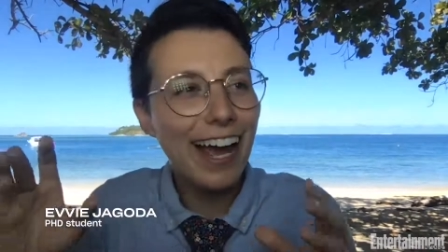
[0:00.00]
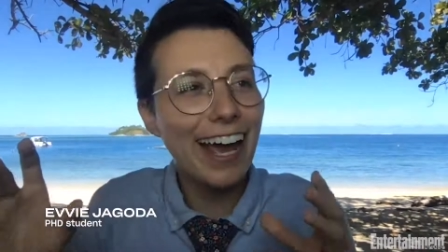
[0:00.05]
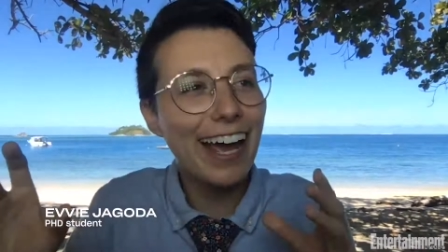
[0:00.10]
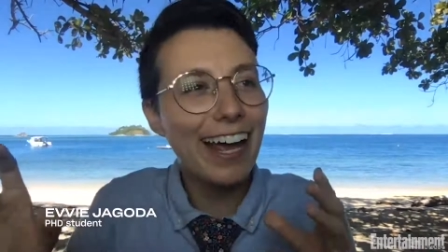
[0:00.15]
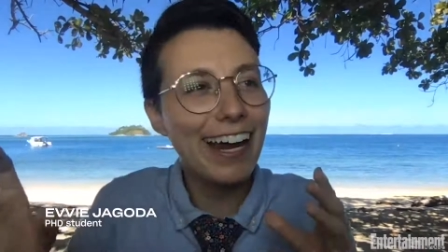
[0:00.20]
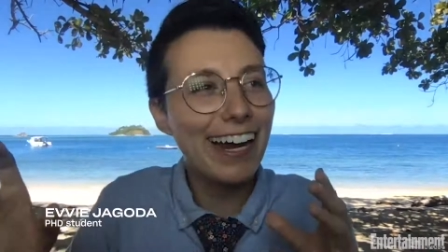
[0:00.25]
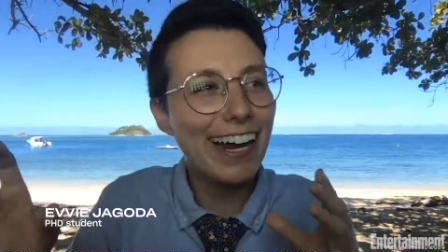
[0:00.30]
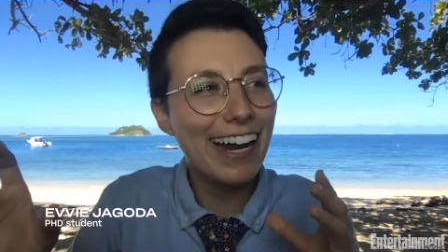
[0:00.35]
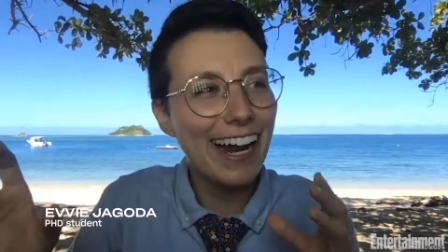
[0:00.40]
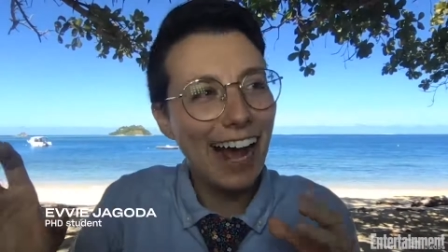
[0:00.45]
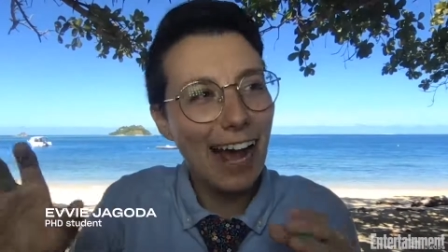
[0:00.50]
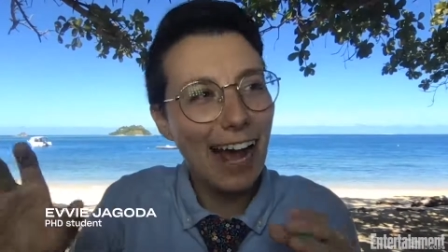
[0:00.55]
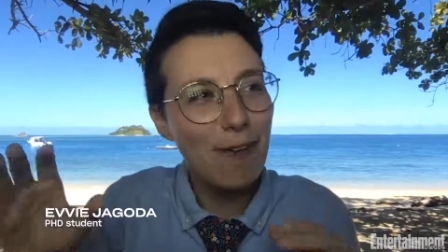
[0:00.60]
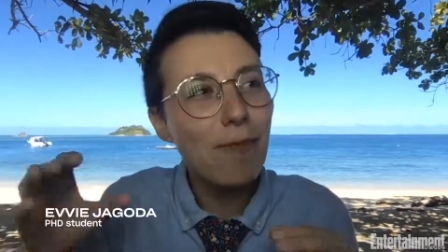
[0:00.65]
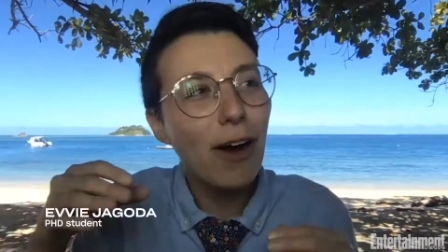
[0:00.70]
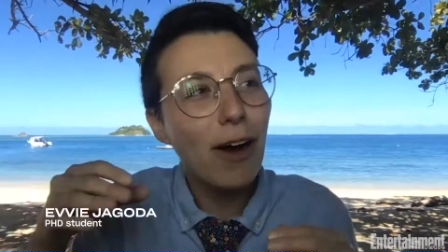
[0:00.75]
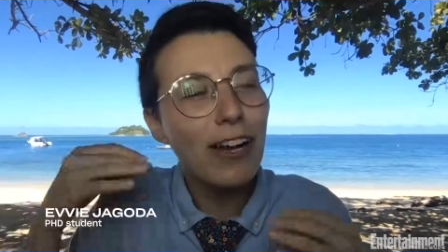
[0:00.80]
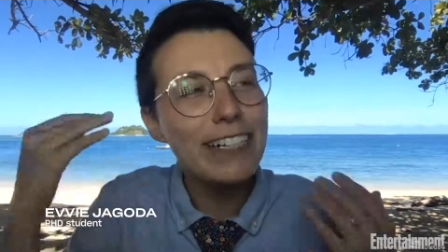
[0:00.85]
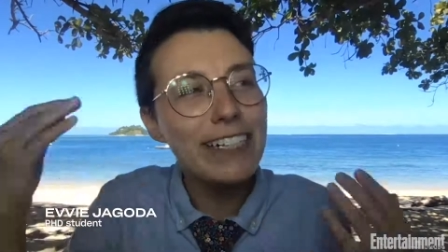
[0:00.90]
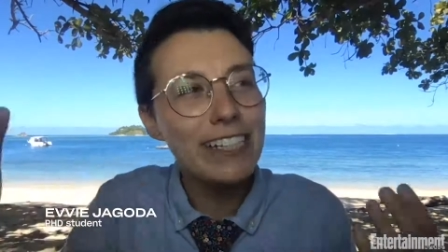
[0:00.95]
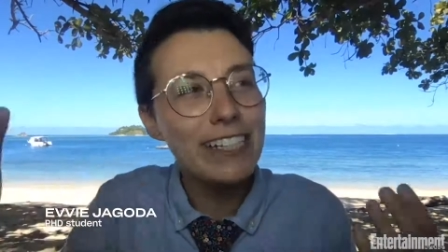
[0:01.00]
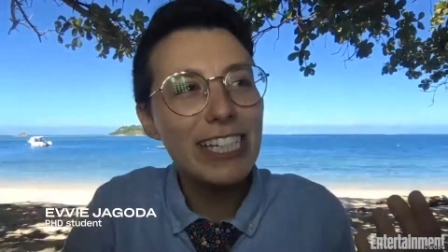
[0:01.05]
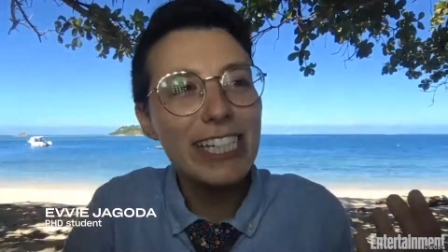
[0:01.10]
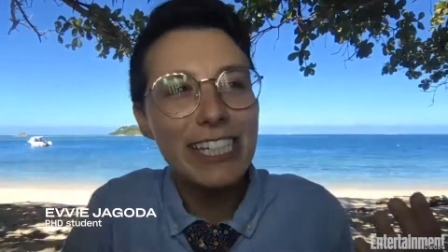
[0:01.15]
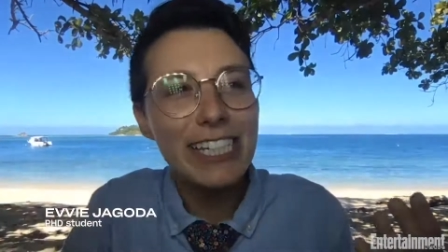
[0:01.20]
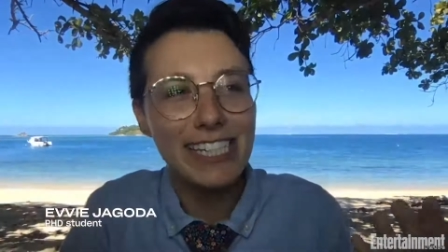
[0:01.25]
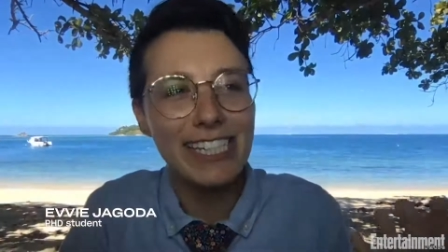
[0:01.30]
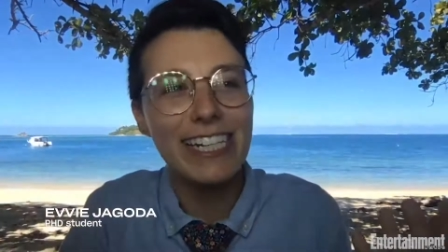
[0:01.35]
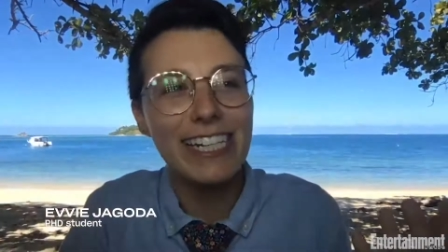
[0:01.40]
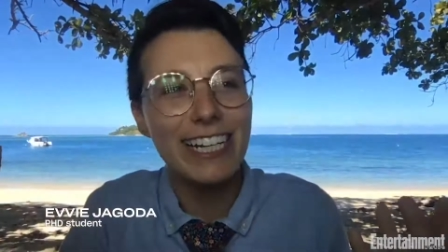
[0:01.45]
and i'm
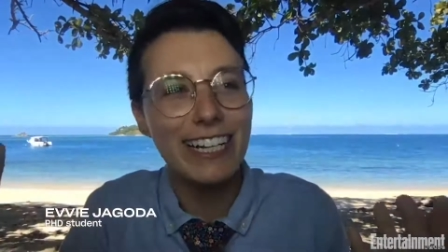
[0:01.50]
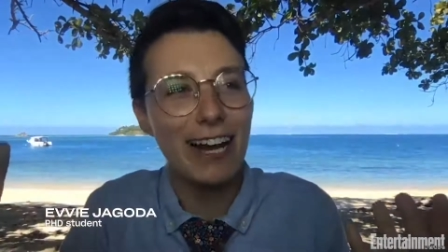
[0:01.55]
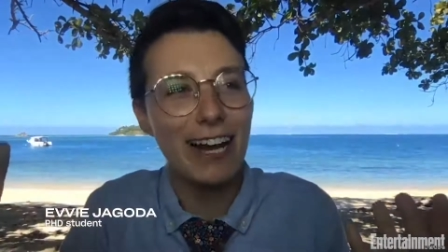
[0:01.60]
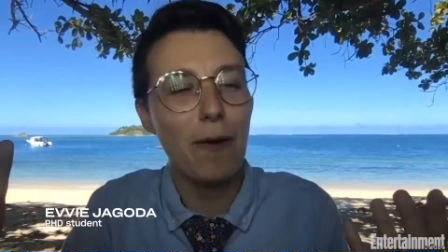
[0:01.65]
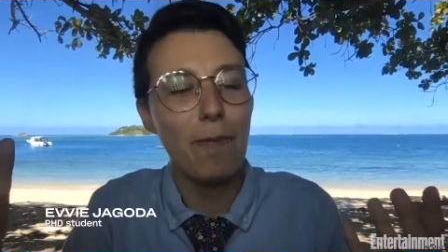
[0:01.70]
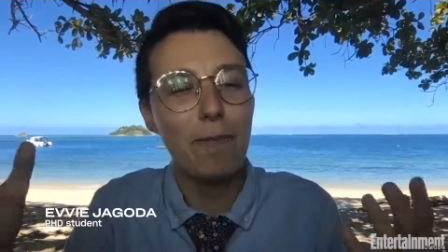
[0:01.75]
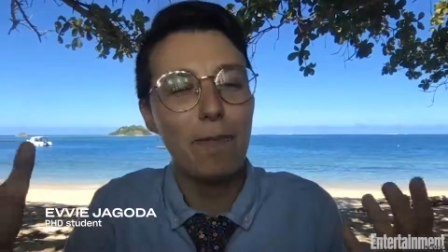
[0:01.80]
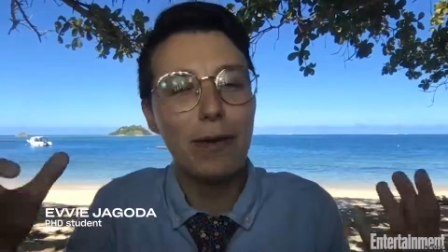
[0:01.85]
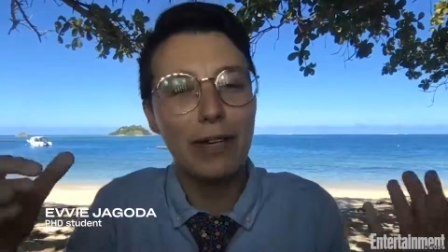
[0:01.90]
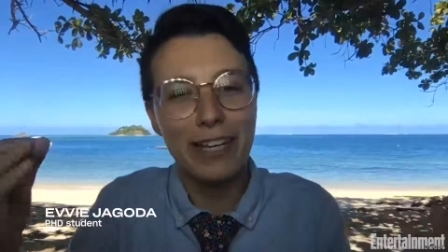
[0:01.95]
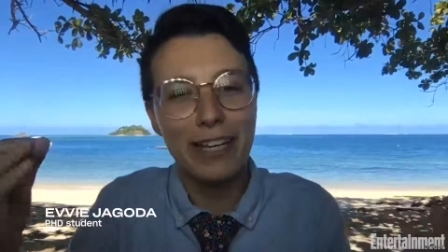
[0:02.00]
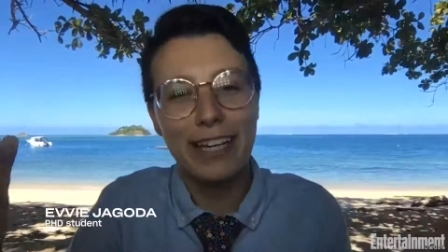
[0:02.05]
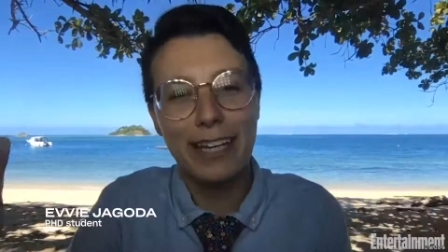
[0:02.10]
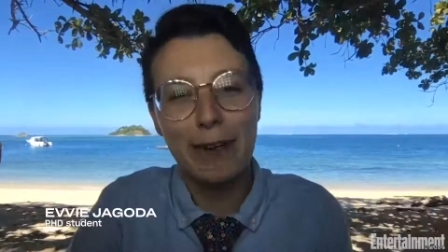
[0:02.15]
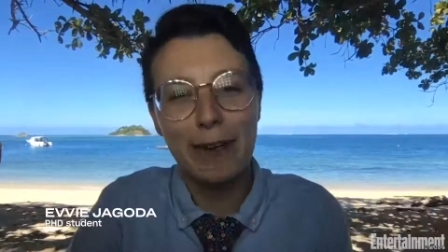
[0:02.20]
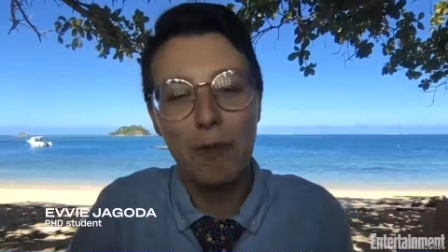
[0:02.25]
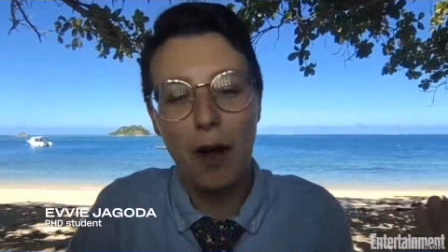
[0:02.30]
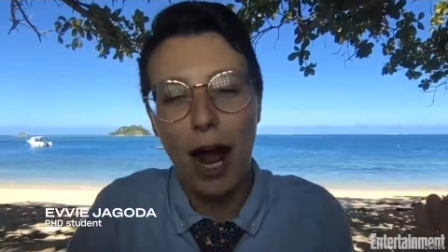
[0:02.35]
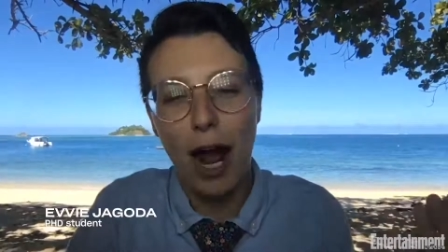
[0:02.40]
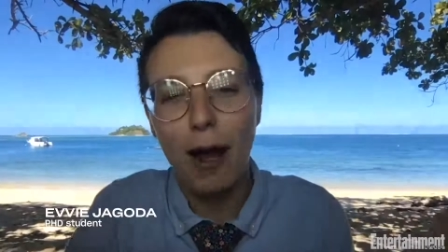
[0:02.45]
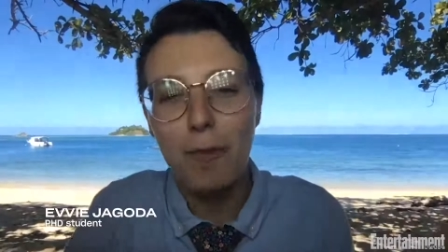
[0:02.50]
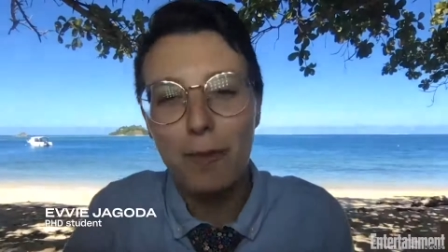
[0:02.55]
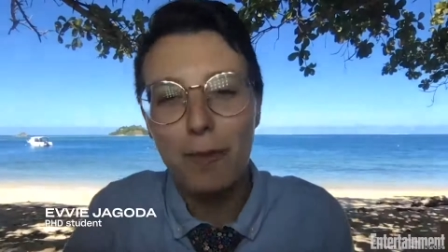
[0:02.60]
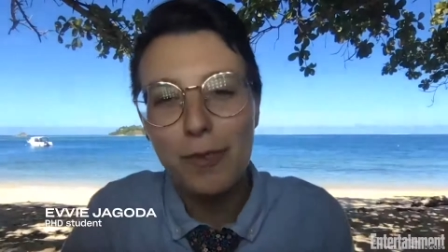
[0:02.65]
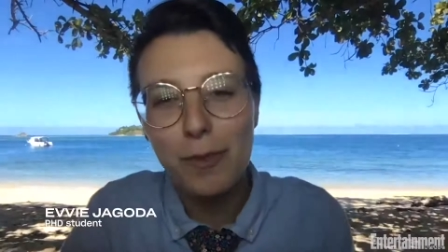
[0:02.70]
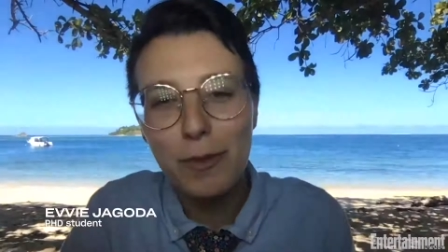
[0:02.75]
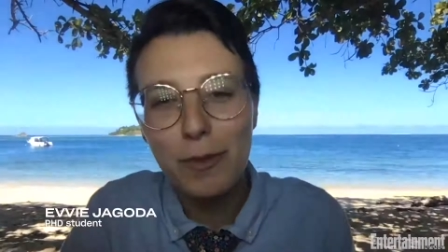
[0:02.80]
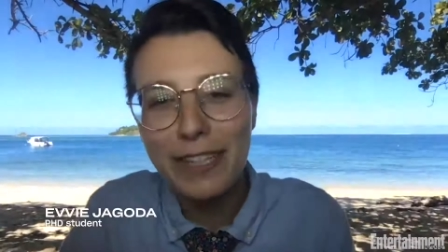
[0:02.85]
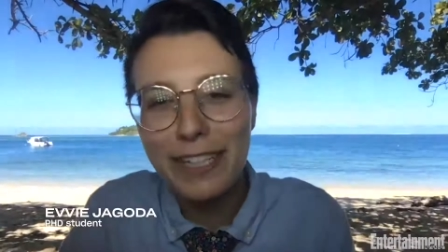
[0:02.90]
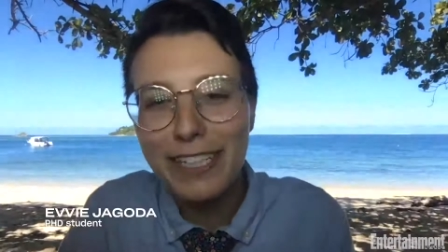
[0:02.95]
instantly seeing a million
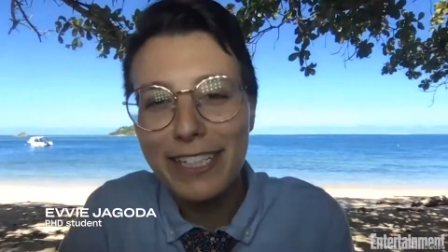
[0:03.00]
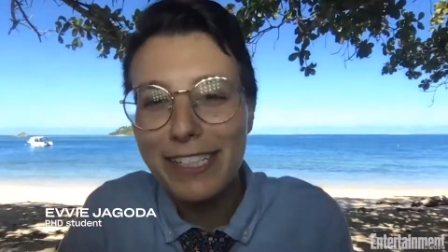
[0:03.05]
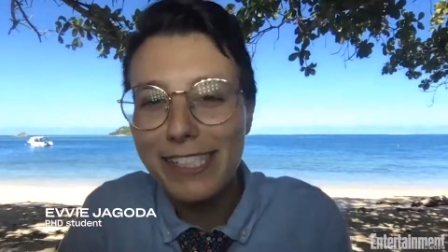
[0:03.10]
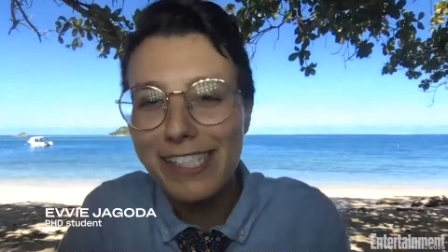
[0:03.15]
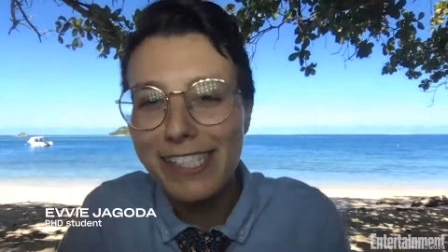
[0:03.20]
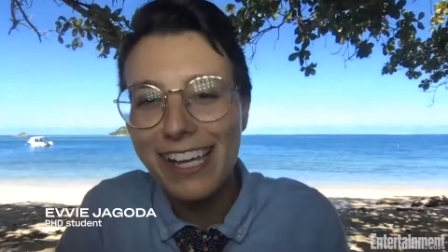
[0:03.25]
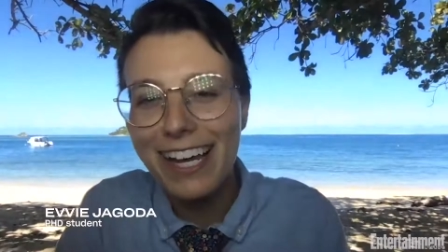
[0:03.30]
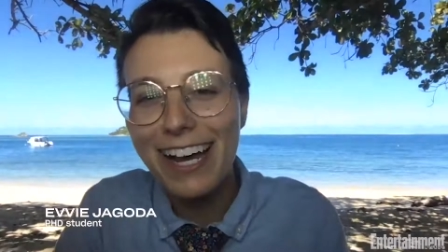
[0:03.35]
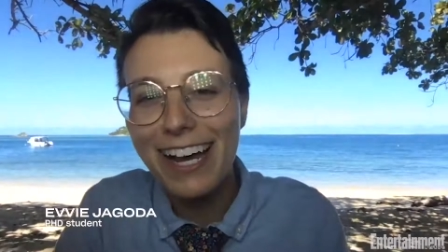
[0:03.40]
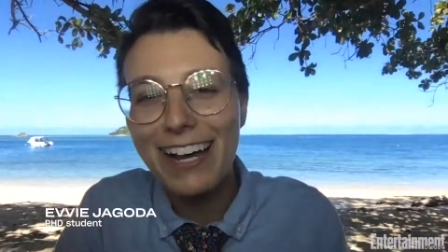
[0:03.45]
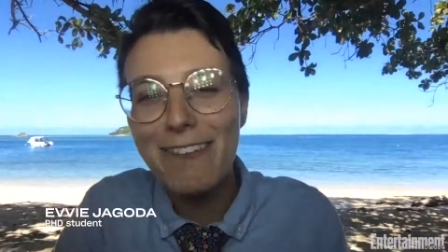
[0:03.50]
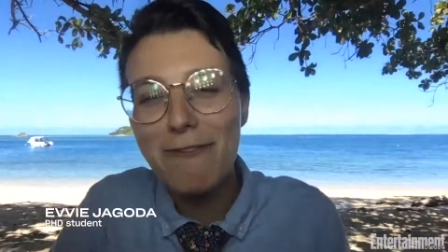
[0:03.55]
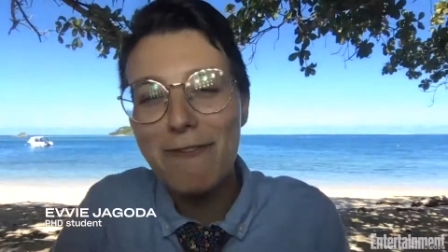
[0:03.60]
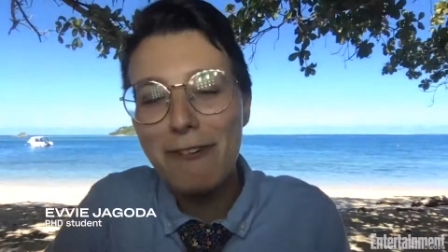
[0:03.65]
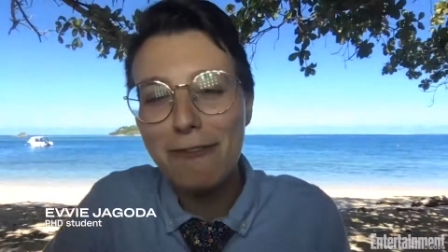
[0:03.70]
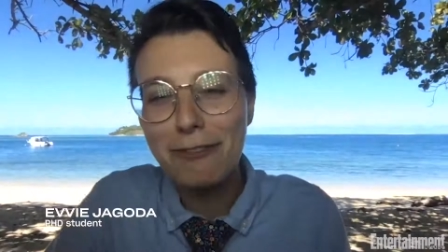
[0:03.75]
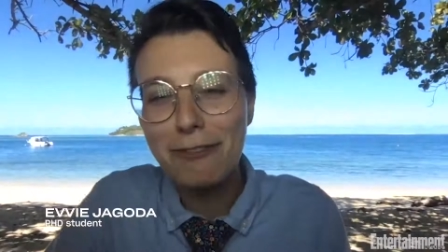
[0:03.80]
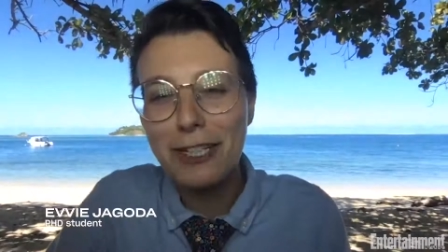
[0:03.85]
problems with this um,